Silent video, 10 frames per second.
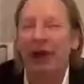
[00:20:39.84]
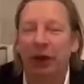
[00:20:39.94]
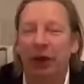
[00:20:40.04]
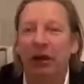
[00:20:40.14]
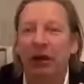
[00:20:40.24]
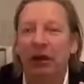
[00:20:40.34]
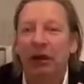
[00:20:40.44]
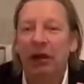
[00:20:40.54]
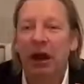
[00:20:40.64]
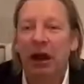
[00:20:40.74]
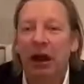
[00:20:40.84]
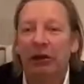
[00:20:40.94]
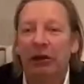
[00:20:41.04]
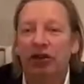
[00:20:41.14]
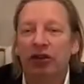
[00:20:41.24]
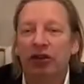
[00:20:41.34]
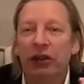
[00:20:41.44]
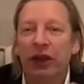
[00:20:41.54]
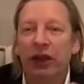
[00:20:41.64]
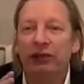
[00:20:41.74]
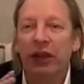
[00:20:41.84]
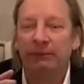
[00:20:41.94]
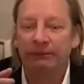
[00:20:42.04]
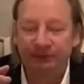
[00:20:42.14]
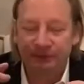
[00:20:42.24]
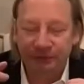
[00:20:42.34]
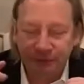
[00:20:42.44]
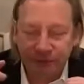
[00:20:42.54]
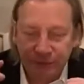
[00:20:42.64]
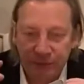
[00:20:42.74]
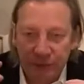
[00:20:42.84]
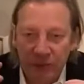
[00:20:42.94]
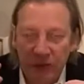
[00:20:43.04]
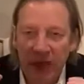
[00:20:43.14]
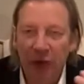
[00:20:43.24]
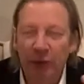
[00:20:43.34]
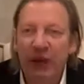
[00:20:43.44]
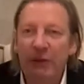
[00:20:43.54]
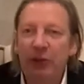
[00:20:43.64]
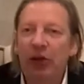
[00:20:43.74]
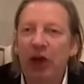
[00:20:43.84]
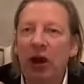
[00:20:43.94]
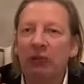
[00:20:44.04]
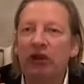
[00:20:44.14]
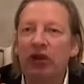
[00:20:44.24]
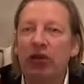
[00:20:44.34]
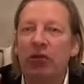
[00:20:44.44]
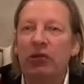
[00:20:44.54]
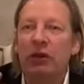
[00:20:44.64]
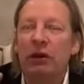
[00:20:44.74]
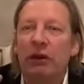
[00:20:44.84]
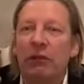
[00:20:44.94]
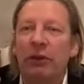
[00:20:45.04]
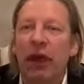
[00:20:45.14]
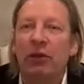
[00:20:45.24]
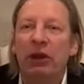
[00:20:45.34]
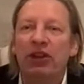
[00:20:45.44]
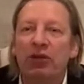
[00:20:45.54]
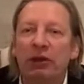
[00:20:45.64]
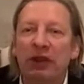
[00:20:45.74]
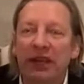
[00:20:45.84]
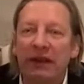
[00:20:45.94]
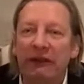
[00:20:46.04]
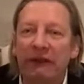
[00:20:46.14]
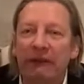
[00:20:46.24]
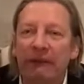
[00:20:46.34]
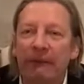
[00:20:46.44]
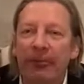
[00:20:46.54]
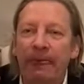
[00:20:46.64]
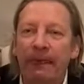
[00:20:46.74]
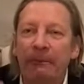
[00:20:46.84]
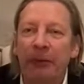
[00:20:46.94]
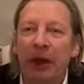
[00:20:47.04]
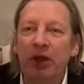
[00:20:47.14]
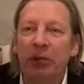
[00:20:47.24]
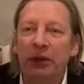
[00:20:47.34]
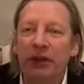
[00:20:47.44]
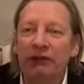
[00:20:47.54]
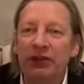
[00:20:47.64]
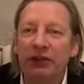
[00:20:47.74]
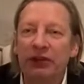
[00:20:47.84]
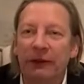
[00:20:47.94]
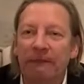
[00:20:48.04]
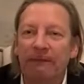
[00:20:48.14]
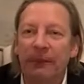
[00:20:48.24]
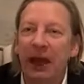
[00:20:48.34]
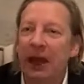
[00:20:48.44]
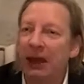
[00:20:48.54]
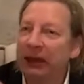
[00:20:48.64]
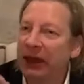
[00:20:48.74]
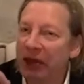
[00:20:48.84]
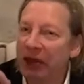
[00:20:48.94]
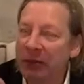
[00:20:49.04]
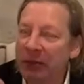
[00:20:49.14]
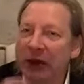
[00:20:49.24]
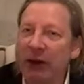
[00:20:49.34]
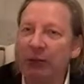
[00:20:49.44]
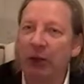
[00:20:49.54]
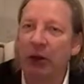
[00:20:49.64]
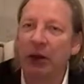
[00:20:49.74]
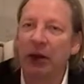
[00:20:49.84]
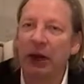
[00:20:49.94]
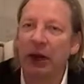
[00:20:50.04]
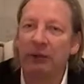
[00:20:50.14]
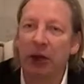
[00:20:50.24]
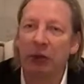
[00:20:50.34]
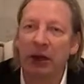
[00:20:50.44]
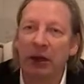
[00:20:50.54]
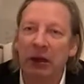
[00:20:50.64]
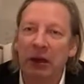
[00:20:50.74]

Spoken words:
But the truth is that, people come to you by what you believe, by your belief system. And that's going to be very important in a moment.